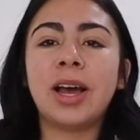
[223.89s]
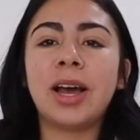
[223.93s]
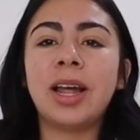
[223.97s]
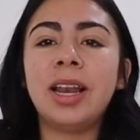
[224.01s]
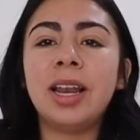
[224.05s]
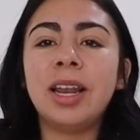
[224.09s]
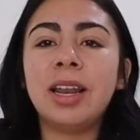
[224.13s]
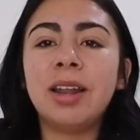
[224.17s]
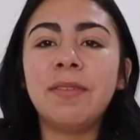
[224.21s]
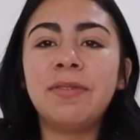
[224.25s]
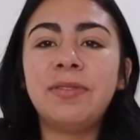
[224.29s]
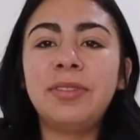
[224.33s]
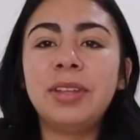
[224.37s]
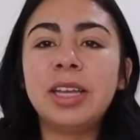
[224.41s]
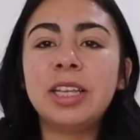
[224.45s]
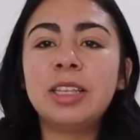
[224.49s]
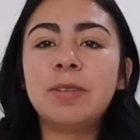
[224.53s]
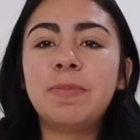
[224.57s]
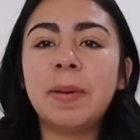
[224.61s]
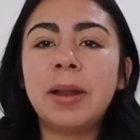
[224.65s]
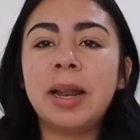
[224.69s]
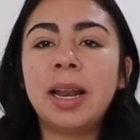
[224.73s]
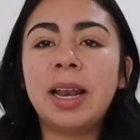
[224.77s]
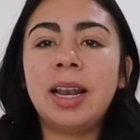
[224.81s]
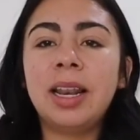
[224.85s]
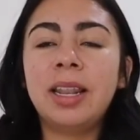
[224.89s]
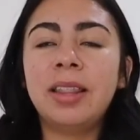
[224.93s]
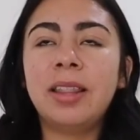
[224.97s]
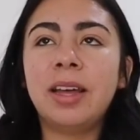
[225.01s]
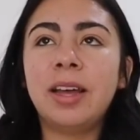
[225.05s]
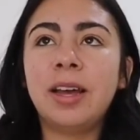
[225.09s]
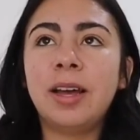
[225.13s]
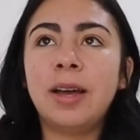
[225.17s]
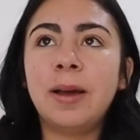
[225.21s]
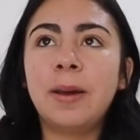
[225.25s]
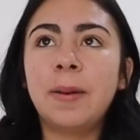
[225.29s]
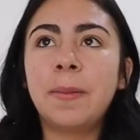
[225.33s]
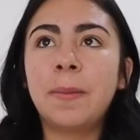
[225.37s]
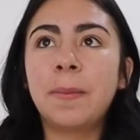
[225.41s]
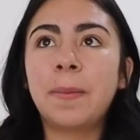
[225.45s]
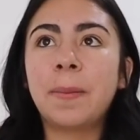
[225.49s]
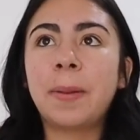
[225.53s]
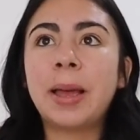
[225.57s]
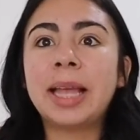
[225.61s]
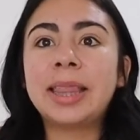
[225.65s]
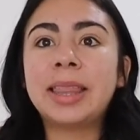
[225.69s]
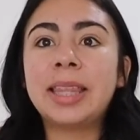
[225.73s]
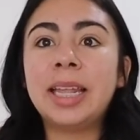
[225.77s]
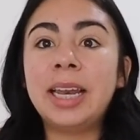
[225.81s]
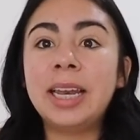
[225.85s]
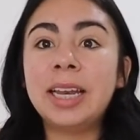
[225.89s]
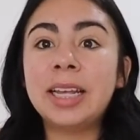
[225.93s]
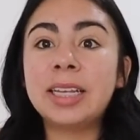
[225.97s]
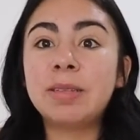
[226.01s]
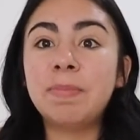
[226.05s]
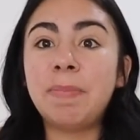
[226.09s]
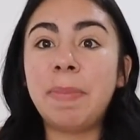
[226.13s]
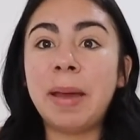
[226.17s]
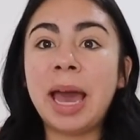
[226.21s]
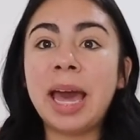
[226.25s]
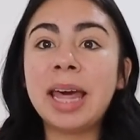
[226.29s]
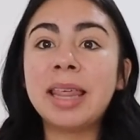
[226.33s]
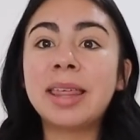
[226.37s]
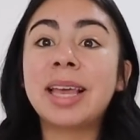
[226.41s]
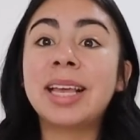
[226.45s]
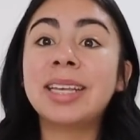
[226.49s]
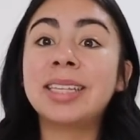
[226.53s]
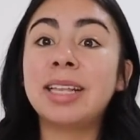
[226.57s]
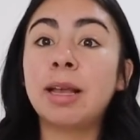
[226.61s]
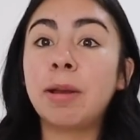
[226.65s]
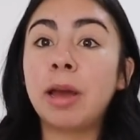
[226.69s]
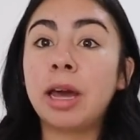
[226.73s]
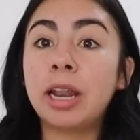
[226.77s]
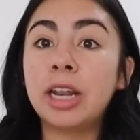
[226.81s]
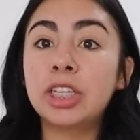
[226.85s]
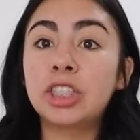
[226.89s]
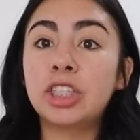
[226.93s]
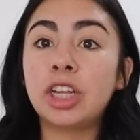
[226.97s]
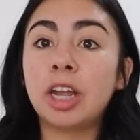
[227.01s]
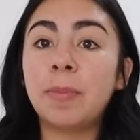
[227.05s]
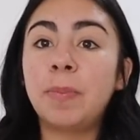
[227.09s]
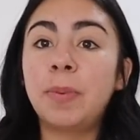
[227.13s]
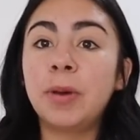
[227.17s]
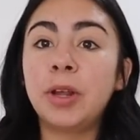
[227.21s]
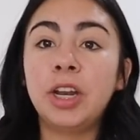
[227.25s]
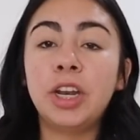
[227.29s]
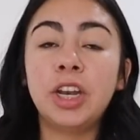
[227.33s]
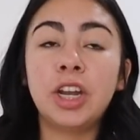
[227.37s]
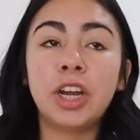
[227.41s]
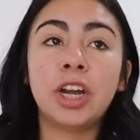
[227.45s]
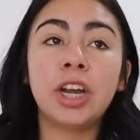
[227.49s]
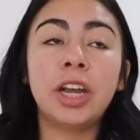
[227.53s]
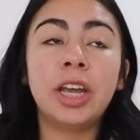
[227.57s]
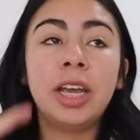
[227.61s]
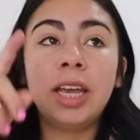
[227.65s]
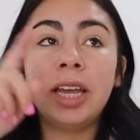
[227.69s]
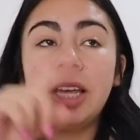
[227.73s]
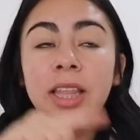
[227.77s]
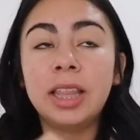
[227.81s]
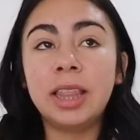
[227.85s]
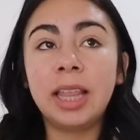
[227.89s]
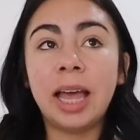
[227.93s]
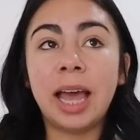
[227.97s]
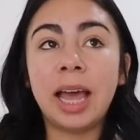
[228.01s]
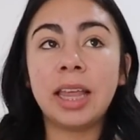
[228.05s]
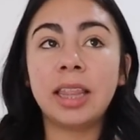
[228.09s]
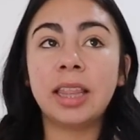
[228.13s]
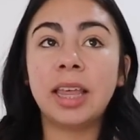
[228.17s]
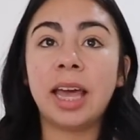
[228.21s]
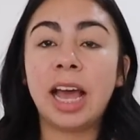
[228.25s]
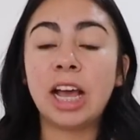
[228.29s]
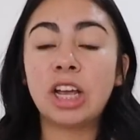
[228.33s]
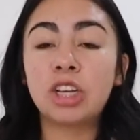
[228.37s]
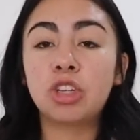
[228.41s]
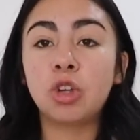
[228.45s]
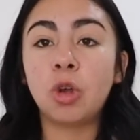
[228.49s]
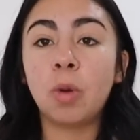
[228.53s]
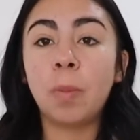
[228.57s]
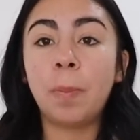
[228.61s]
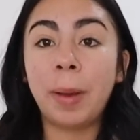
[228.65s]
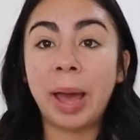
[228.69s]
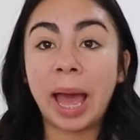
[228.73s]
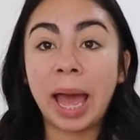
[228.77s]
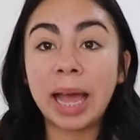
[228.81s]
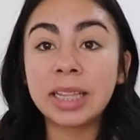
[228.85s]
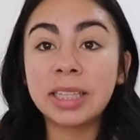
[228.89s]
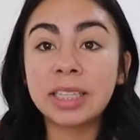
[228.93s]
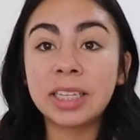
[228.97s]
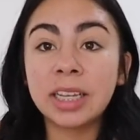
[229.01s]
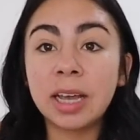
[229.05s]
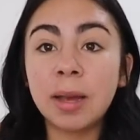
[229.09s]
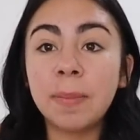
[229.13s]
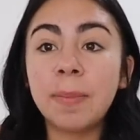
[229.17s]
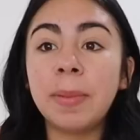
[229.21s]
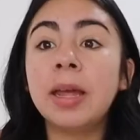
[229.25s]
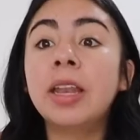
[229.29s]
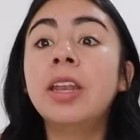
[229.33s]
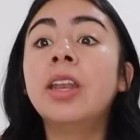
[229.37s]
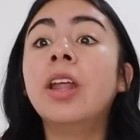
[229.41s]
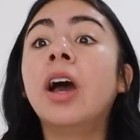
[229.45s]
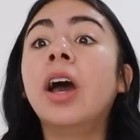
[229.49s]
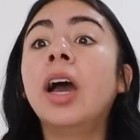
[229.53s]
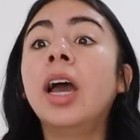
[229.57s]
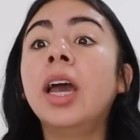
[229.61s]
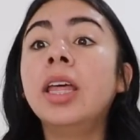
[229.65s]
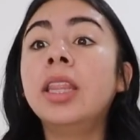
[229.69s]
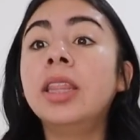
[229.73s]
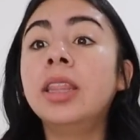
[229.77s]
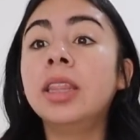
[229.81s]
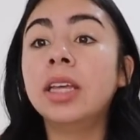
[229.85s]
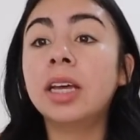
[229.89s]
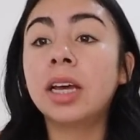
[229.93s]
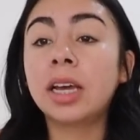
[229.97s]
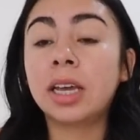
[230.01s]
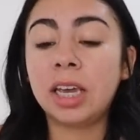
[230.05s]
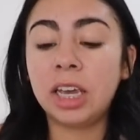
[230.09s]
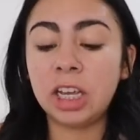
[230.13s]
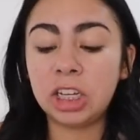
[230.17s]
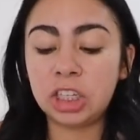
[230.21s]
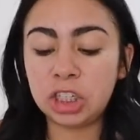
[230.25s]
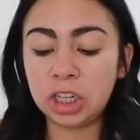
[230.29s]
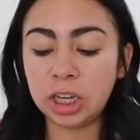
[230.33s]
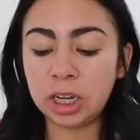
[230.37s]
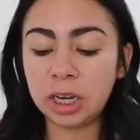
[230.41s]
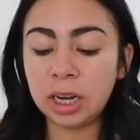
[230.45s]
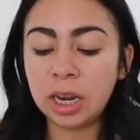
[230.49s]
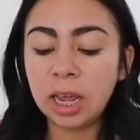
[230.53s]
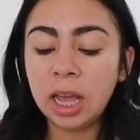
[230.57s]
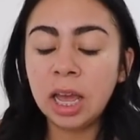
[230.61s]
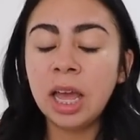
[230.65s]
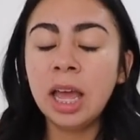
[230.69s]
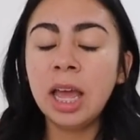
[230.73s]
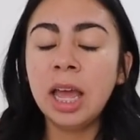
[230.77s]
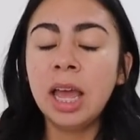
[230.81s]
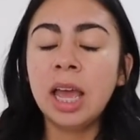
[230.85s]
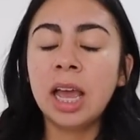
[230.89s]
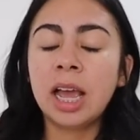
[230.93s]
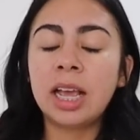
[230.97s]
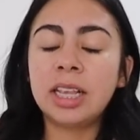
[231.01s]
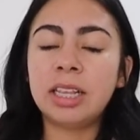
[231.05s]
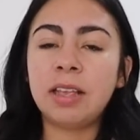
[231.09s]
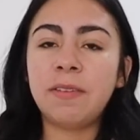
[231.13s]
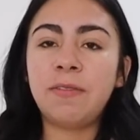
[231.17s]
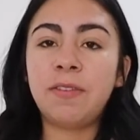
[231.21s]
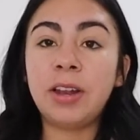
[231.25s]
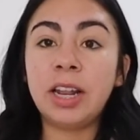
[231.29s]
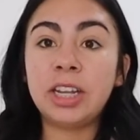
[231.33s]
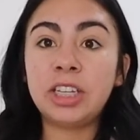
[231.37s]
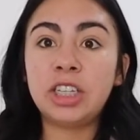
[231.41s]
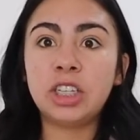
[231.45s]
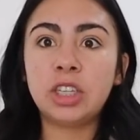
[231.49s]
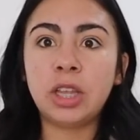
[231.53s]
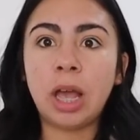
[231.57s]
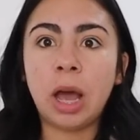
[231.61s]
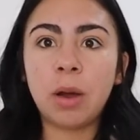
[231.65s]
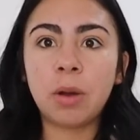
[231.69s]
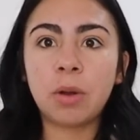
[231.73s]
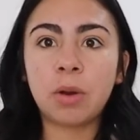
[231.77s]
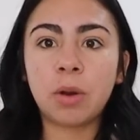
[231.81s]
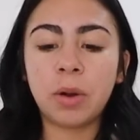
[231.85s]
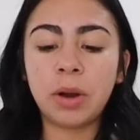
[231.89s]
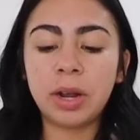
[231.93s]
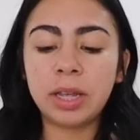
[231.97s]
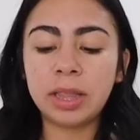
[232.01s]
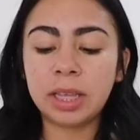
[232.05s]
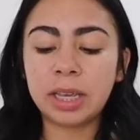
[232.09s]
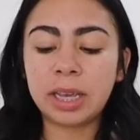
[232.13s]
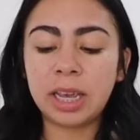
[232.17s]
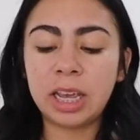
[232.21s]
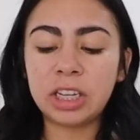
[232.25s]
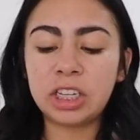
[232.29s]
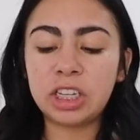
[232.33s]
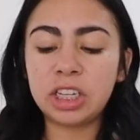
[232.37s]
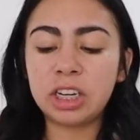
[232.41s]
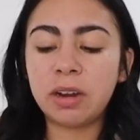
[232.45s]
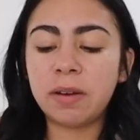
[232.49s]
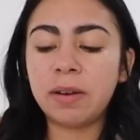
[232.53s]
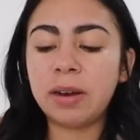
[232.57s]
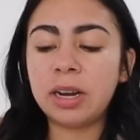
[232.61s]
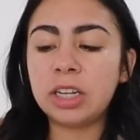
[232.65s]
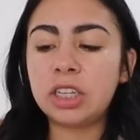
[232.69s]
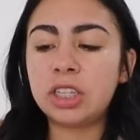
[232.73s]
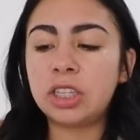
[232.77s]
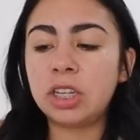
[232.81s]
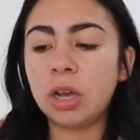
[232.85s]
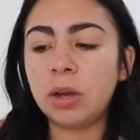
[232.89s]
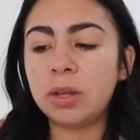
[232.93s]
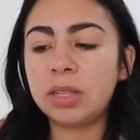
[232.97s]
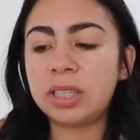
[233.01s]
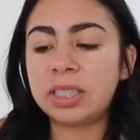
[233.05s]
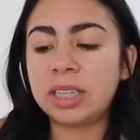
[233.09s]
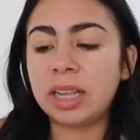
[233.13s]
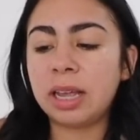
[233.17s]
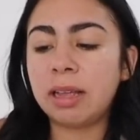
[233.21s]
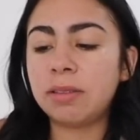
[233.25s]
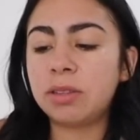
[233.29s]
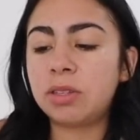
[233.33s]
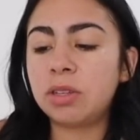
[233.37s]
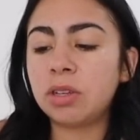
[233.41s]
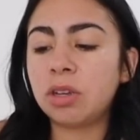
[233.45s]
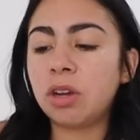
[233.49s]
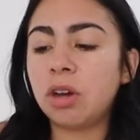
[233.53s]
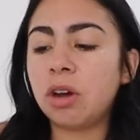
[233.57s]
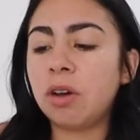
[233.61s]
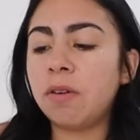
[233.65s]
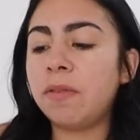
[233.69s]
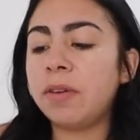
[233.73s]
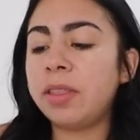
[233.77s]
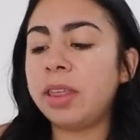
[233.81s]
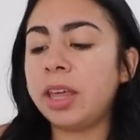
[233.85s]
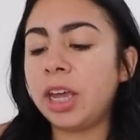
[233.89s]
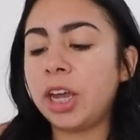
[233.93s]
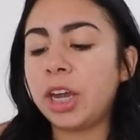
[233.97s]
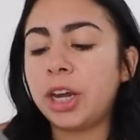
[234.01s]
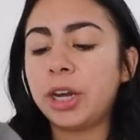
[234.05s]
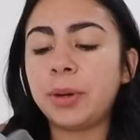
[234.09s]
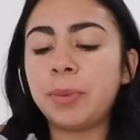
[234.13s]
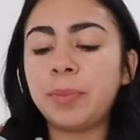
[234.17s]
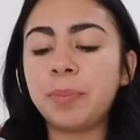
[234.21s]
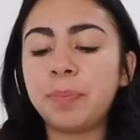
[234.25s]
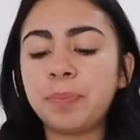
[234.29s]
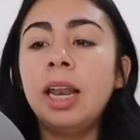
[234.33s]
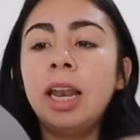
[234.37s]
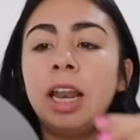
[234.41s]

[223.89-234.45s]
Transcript: got a lot of things for Katrina's bath, because I'm gonna start putting her in the actual bathtub and not in the kitchen, because I feel like she's outgrowing the kitchen area. So it's time to go over there.